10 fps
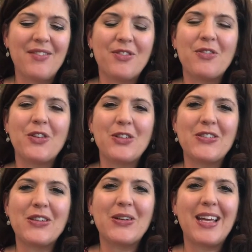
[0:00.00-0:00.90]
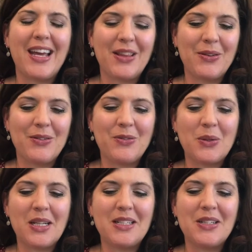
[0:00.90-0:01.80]
from verse 38 through
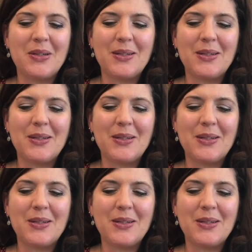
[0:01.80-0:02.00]
42,